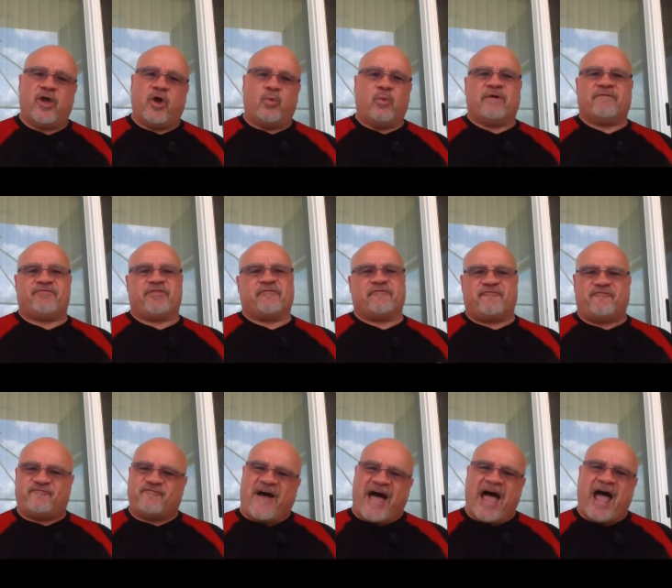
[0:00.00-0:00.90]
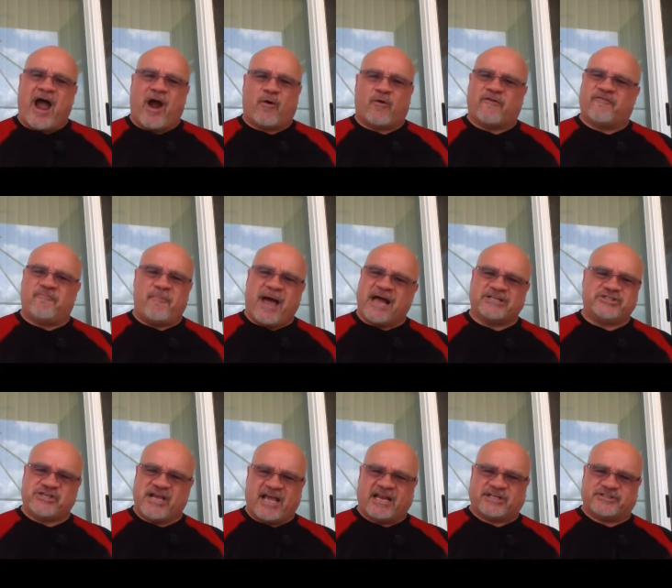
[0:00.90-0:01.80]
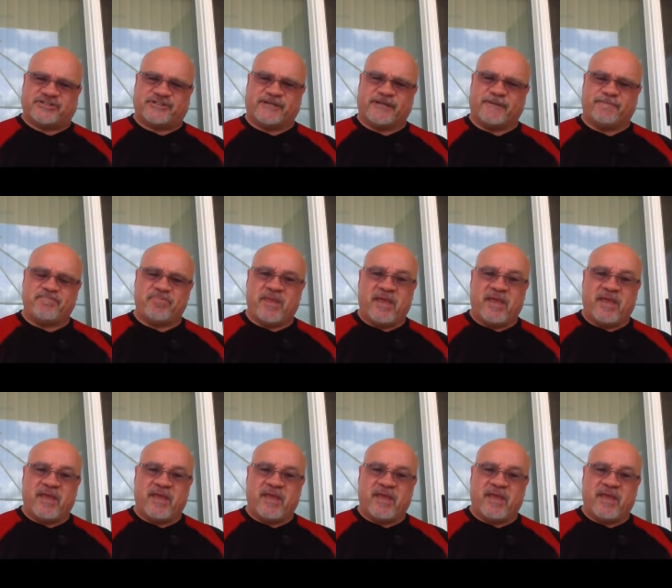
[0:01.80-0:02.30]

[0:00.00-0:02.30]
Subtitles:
with the fire of my jealousy."